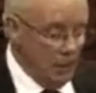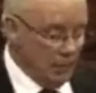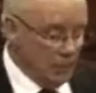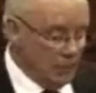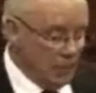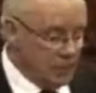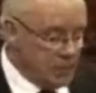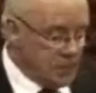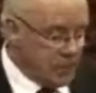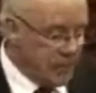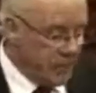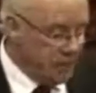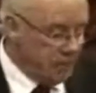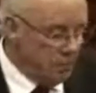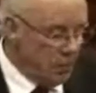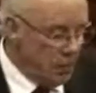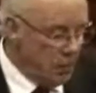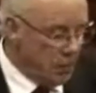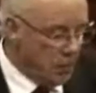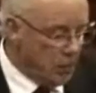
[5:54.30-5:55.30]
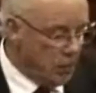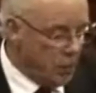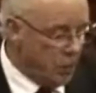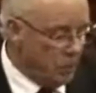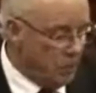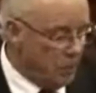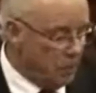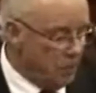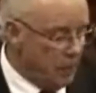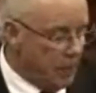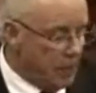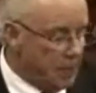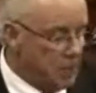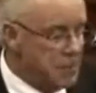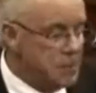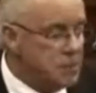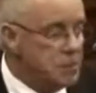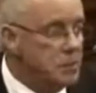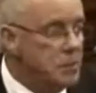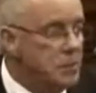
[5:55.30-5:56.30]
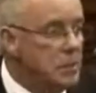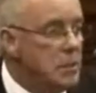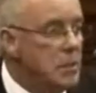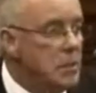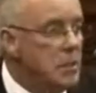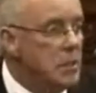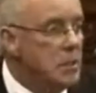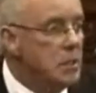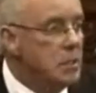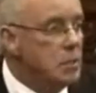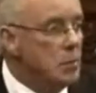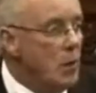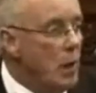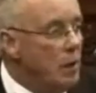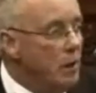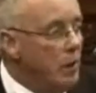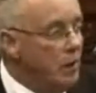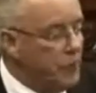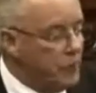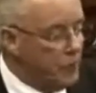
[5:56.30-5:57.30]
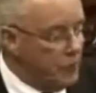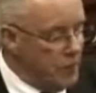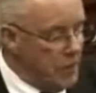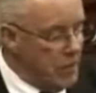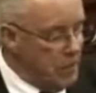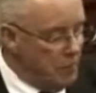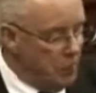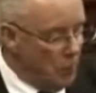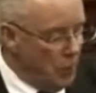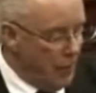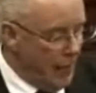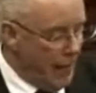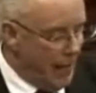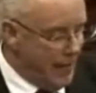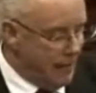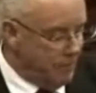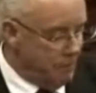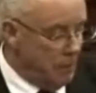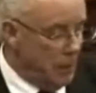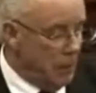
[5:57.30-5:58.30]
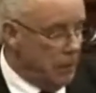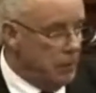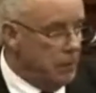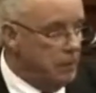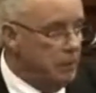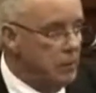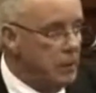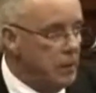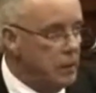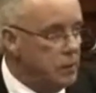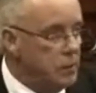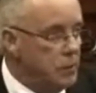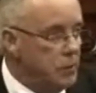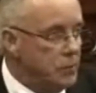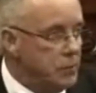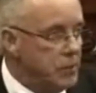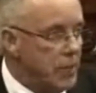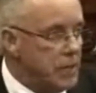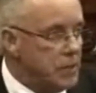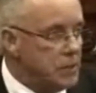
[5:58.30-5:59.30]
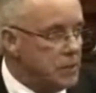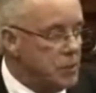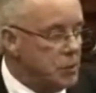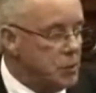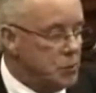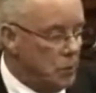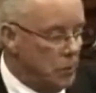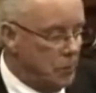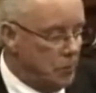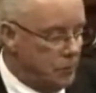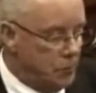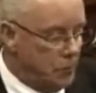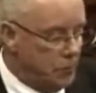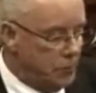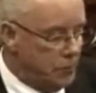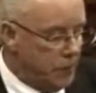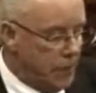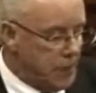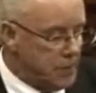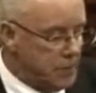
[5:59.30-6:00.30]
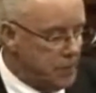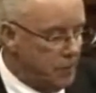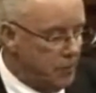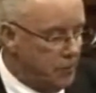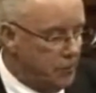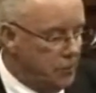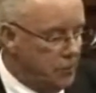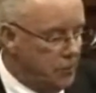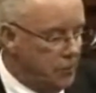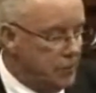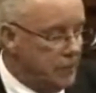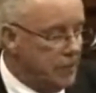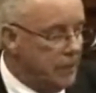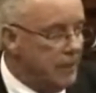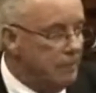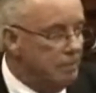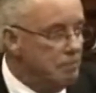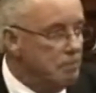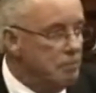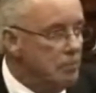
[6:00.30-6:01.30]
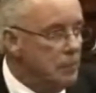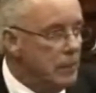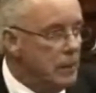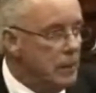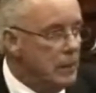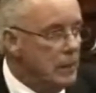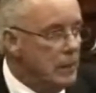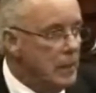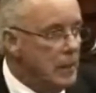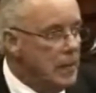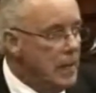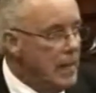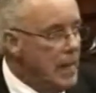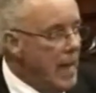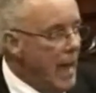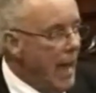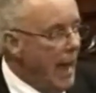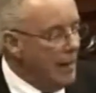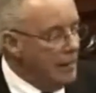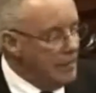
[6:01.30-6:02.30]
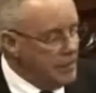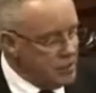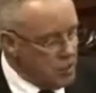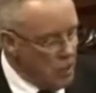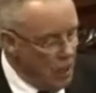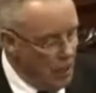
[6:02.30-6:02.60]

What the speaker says: from 10 million cubic metres to only 3.8 million in 2012-2013. At its